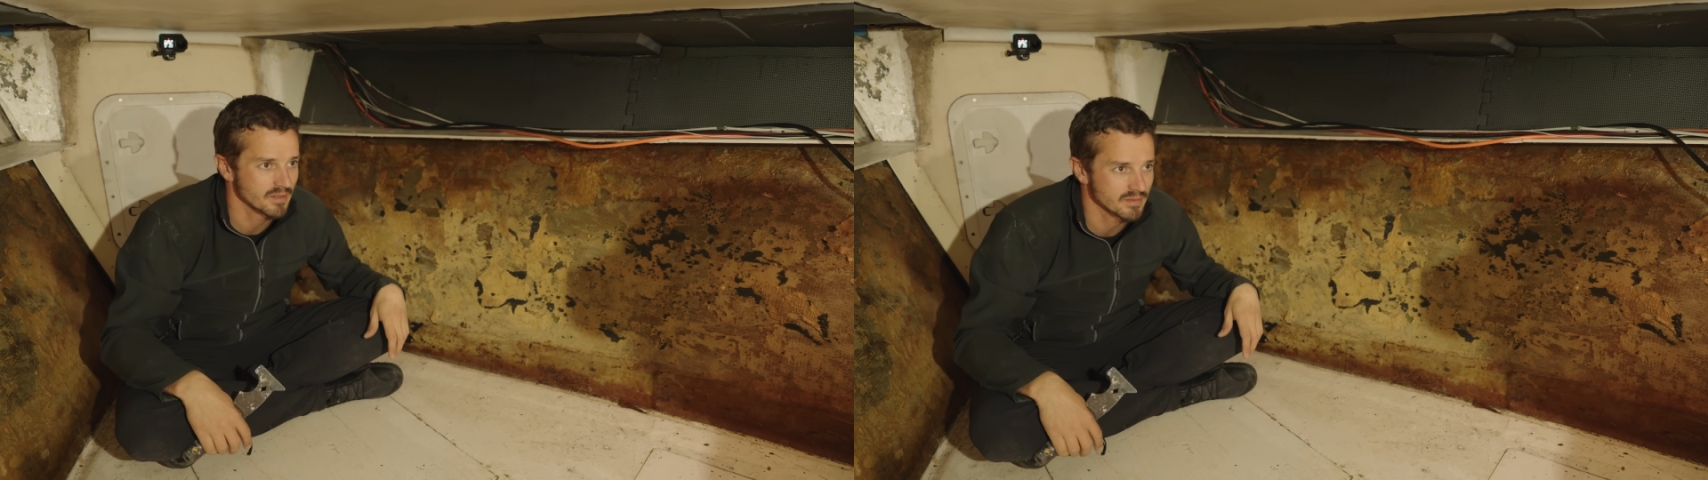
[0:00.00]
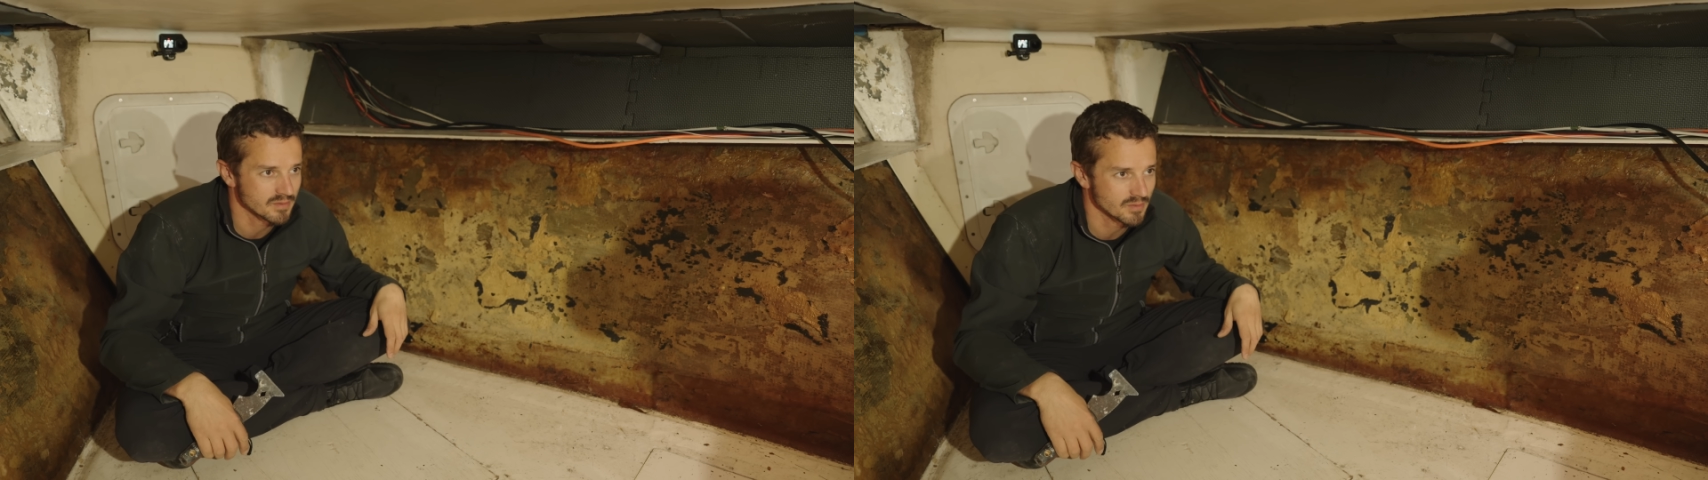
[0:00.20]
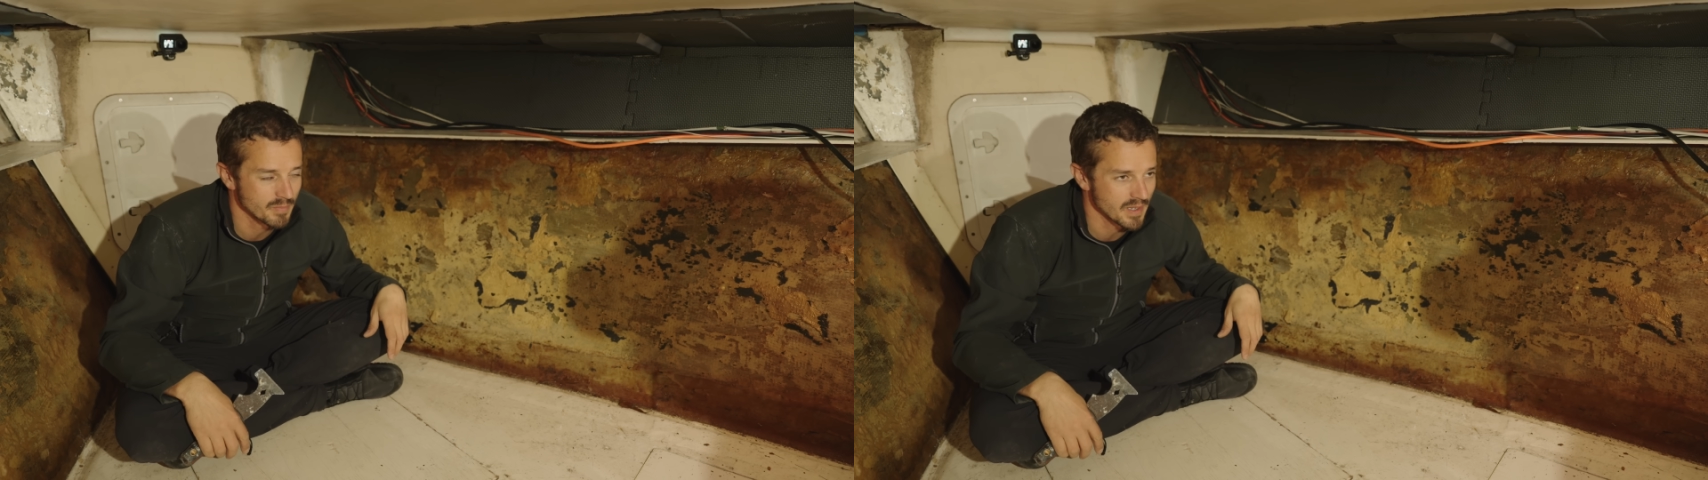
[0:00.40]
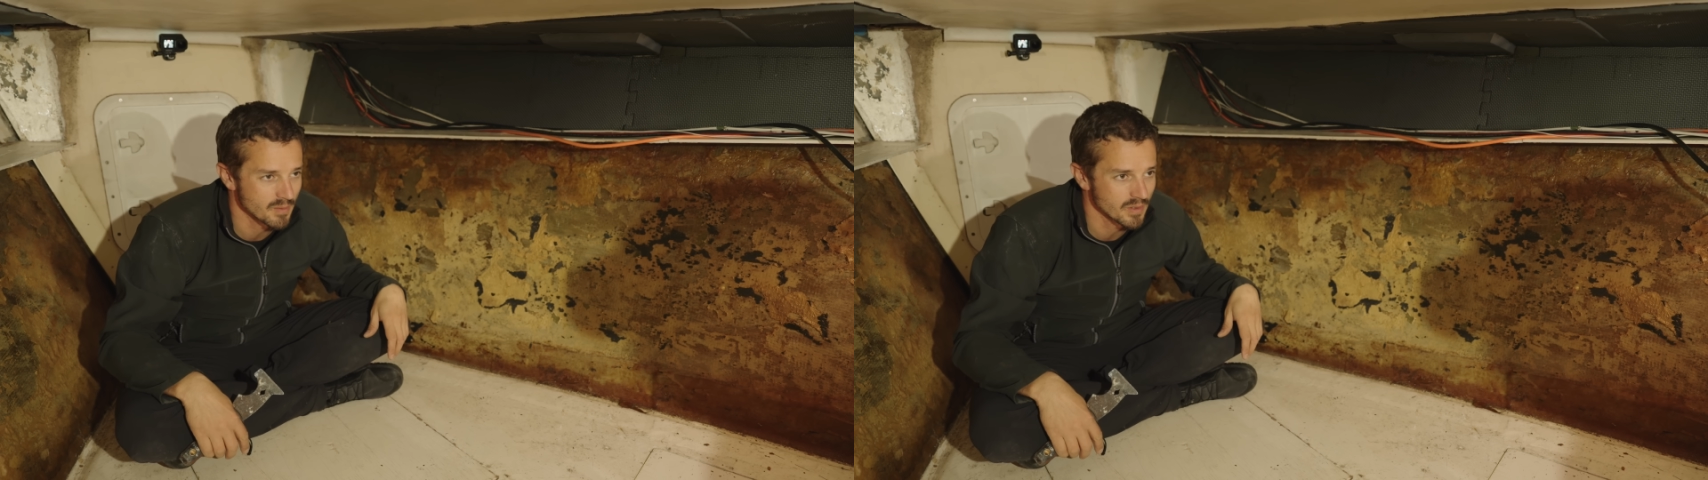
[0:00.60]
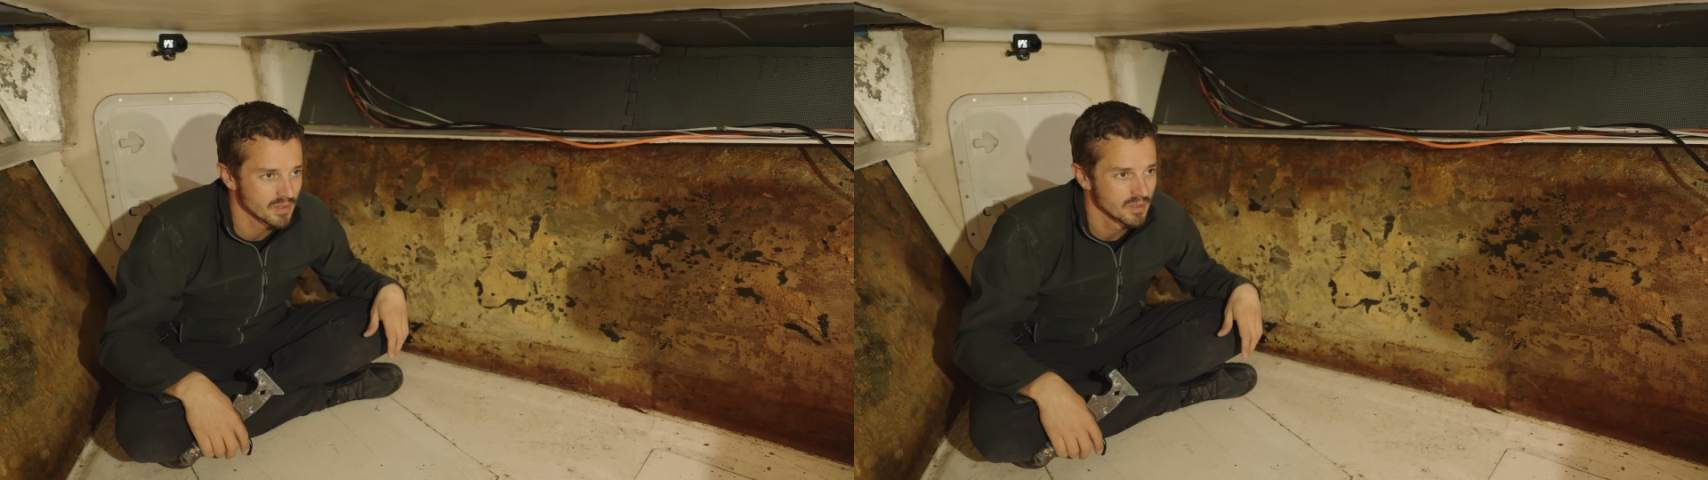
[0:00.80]
and do a better
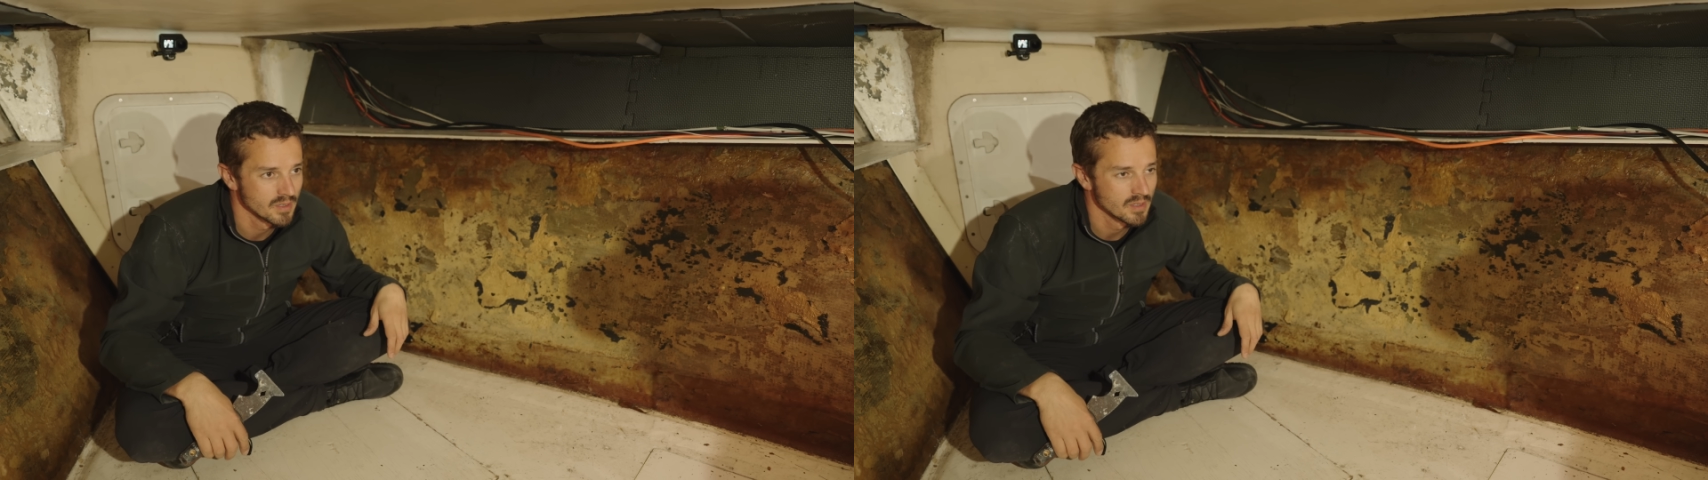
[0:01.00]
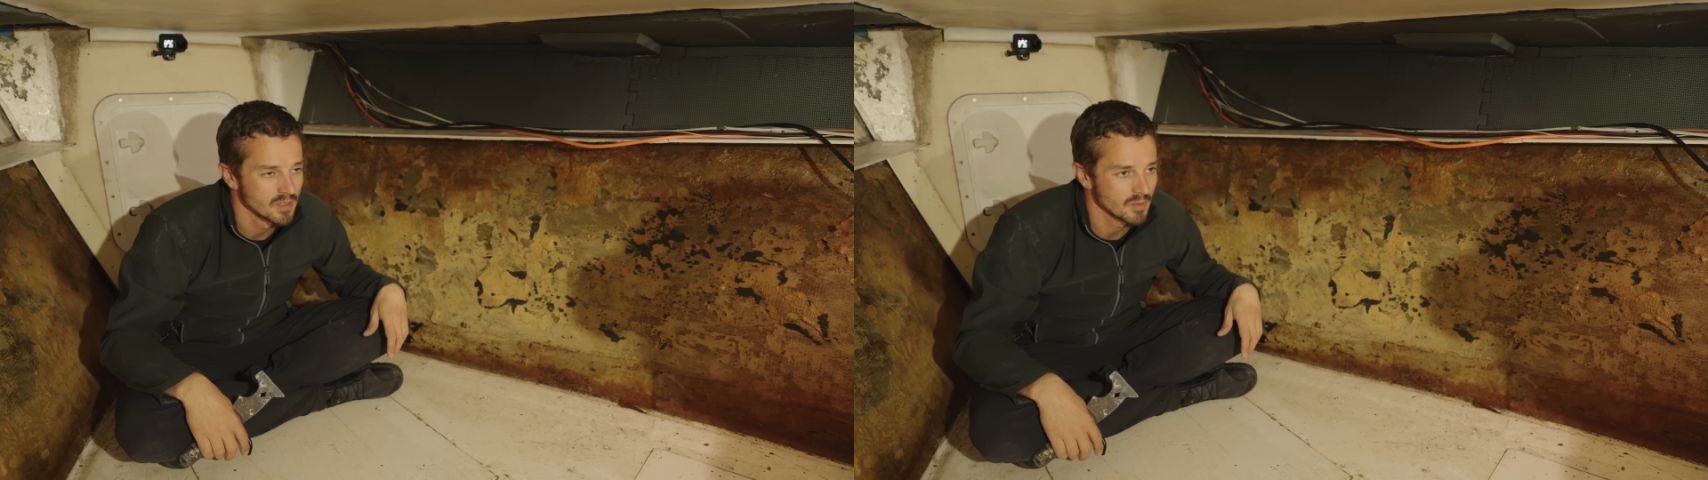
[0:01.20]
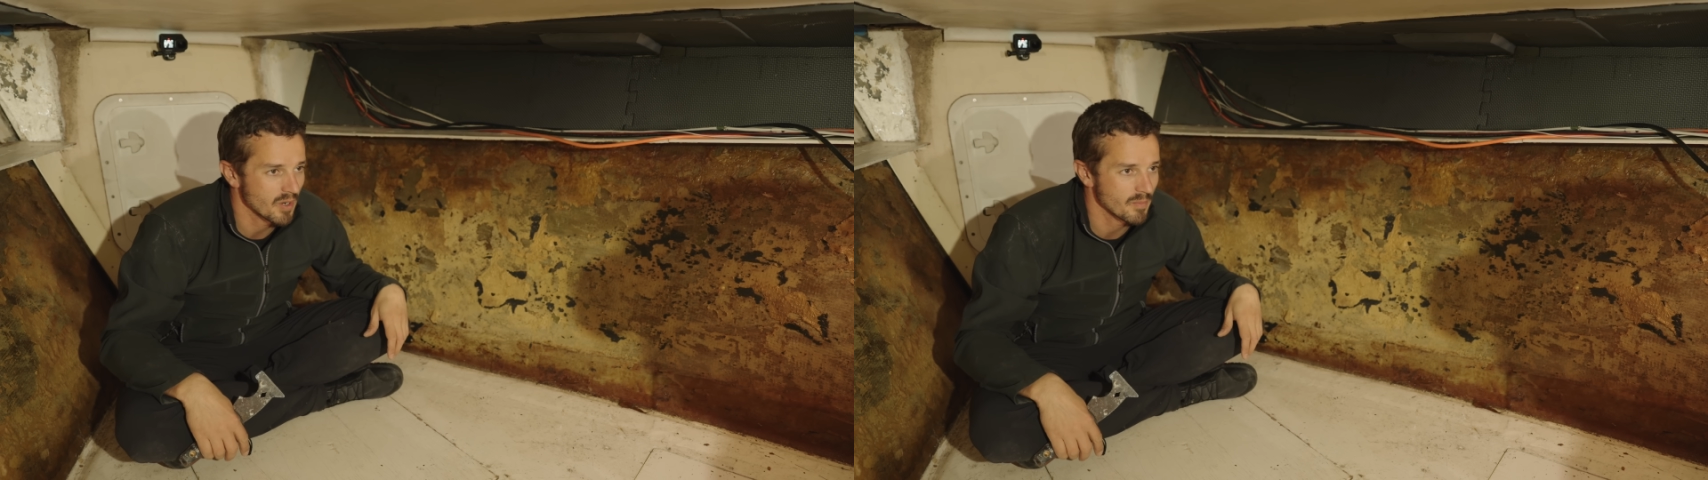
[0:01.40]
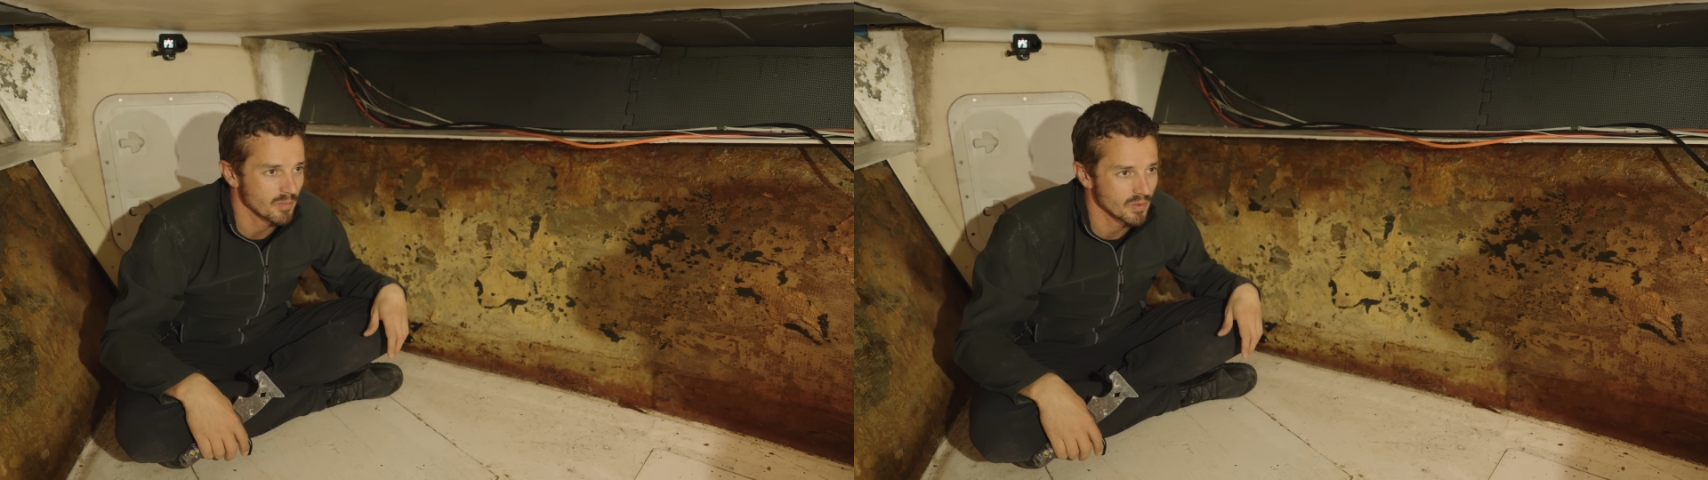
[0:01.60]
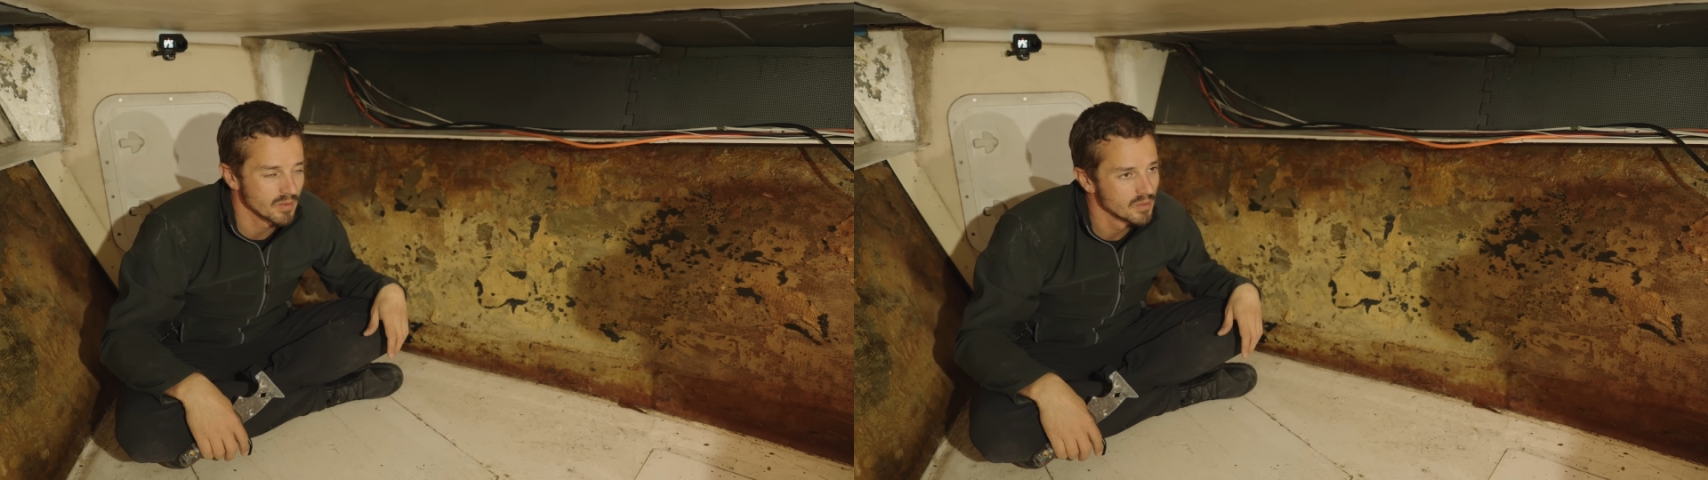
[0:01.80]
one, proper
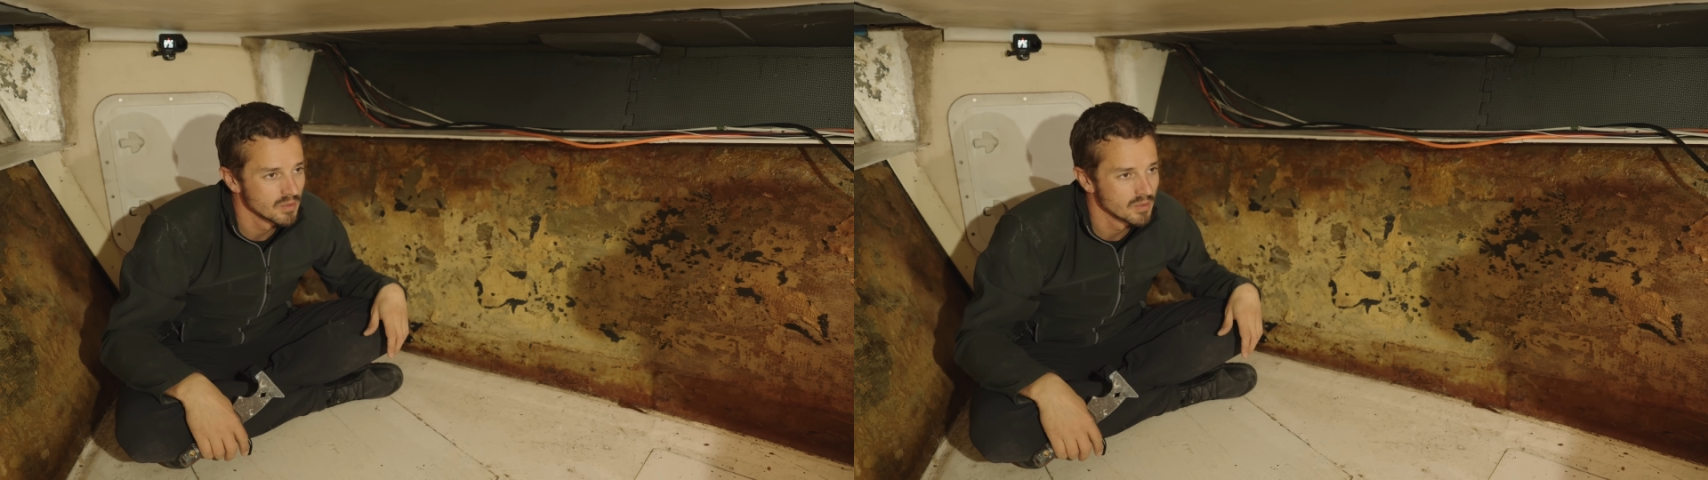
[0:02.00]
one.